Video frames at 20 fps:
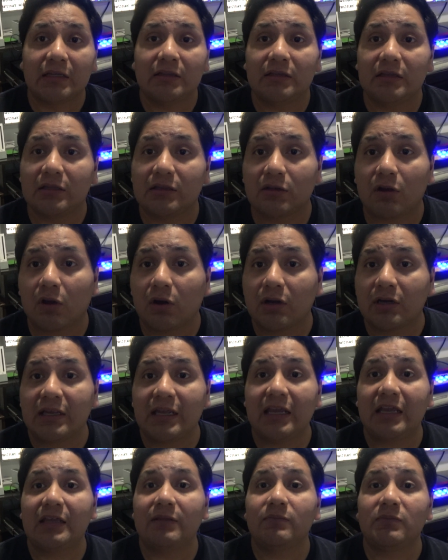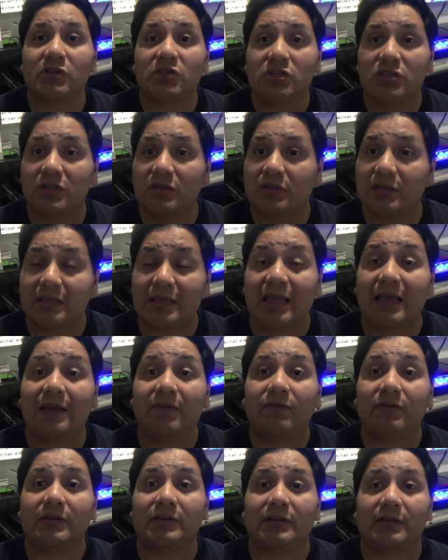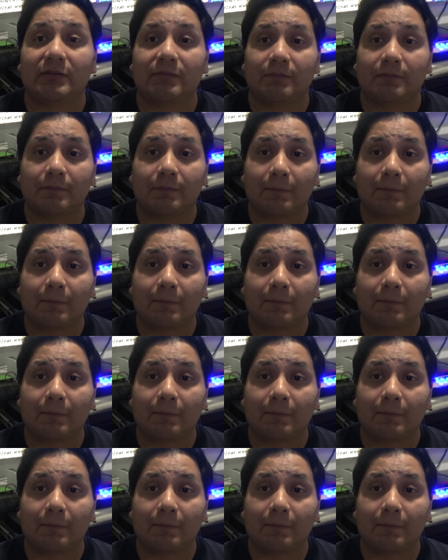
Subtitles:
these arcade machines and everything,